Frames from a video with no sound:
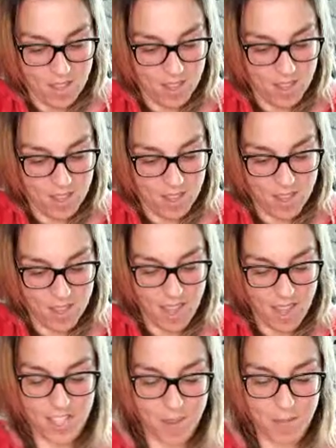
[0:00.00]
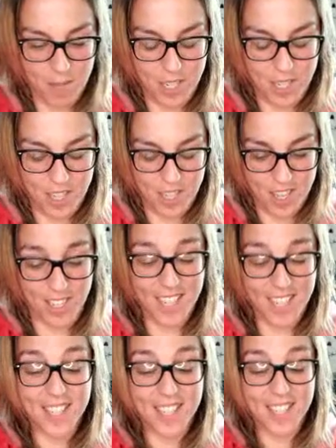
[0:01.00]
energies coming into the cards. Let's
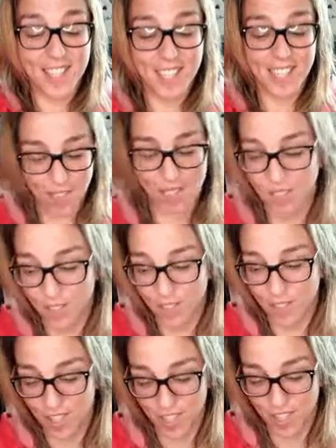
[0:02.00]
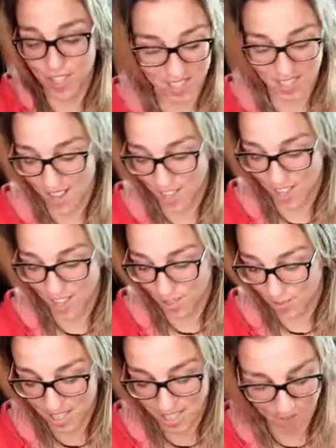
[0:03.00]
see what the universe has in the Halloween
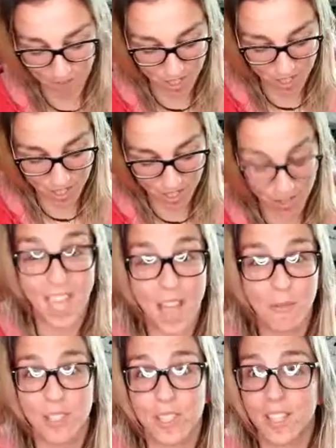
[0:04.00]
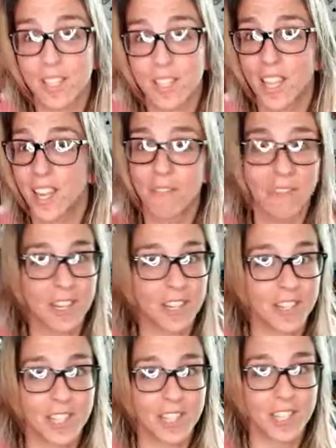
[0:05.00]
deck for you. That was like a
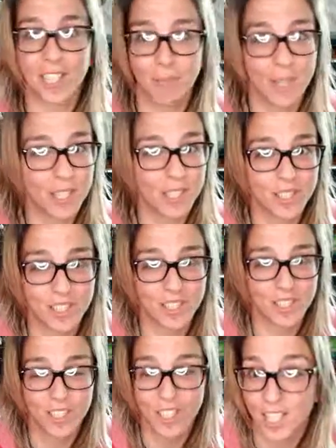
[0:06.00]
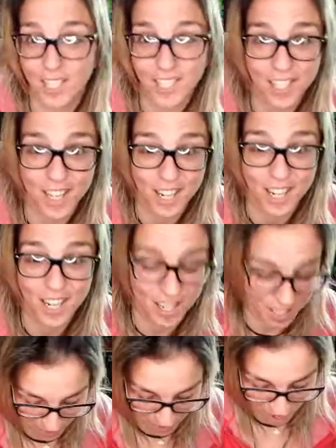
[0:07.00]
very clear message. That's
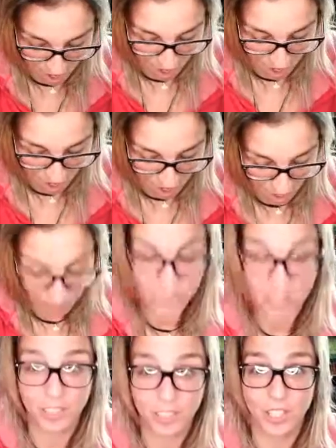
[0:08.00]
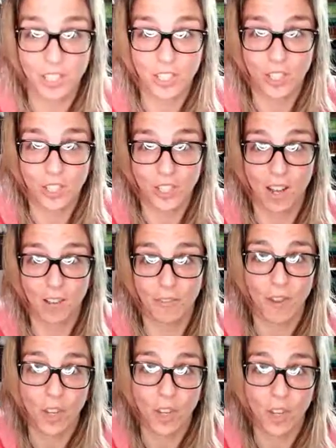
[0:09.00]
clairaudient. Believe in yourself.
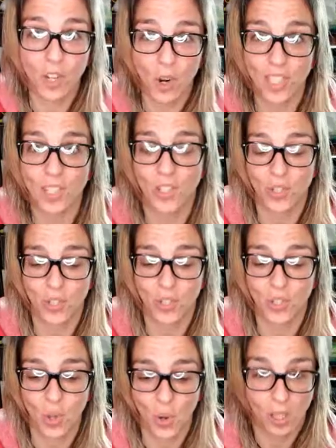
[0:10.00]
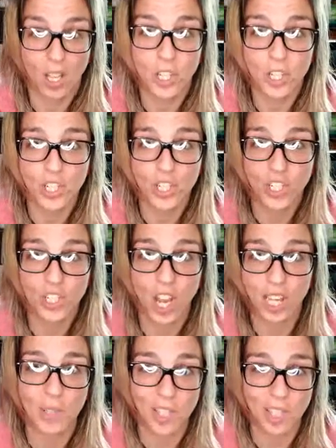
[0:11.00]
Go within your soul. Shine
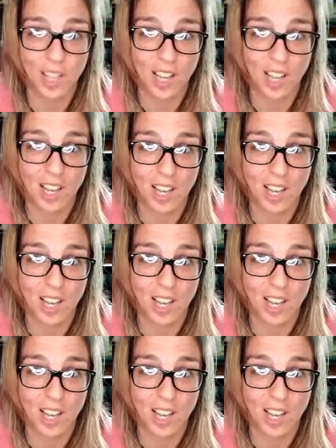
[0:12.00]
with love.